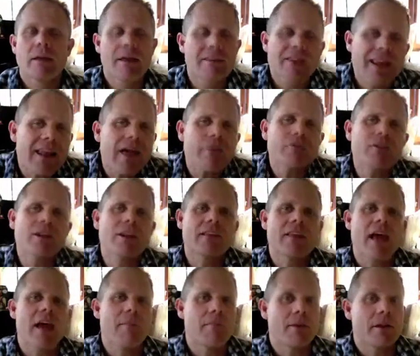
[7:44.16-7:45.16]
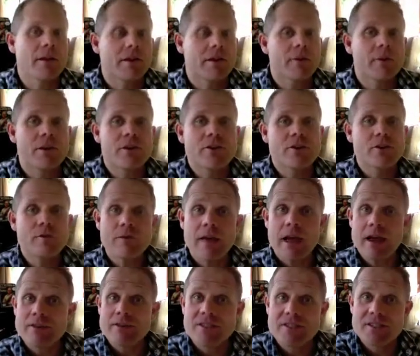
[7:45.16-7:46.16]
They left it at that, but you know, in
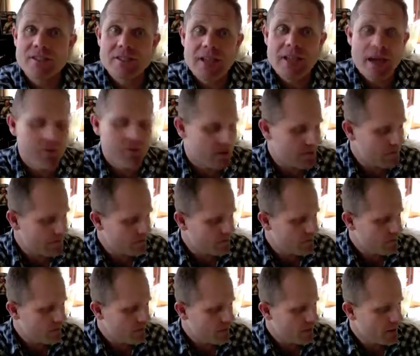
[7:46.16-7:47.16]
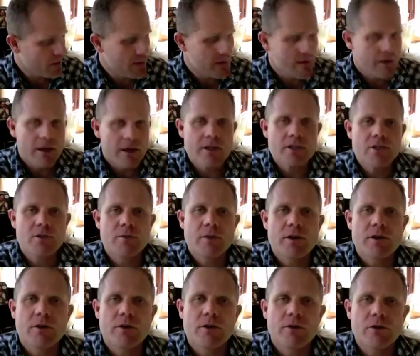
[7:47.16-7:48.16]
2007,
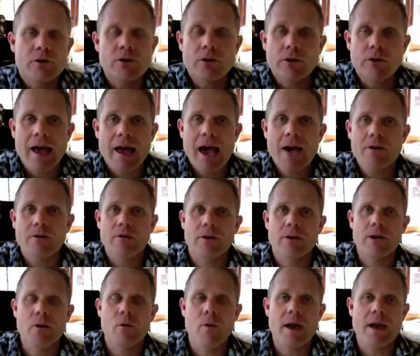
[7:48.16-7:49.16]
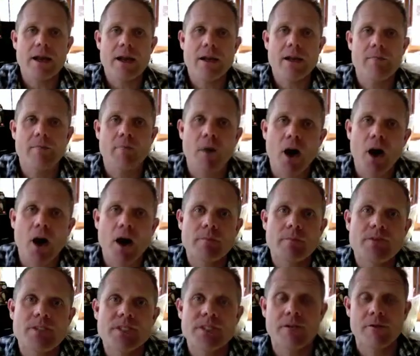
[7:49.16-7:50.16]
Israel unilaterally went and bombed
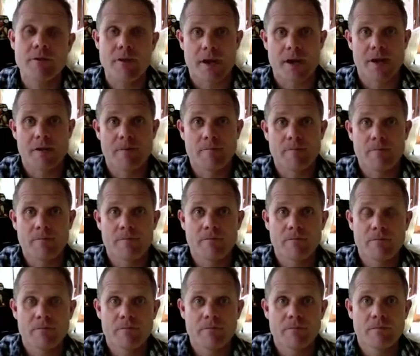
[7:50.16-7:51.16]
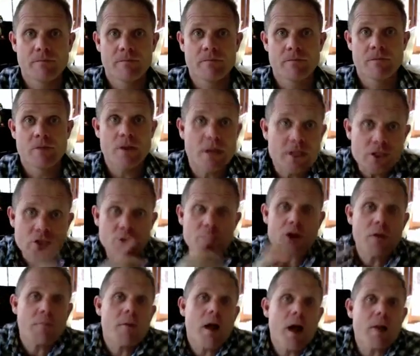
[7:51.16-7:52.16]
Syria.
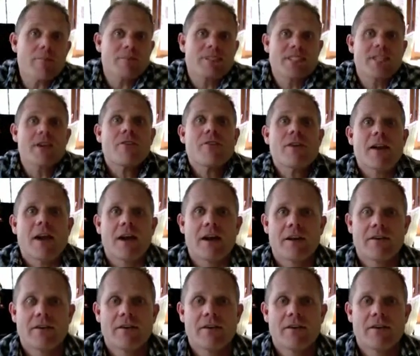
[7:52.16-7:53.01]
Israel bombed Syria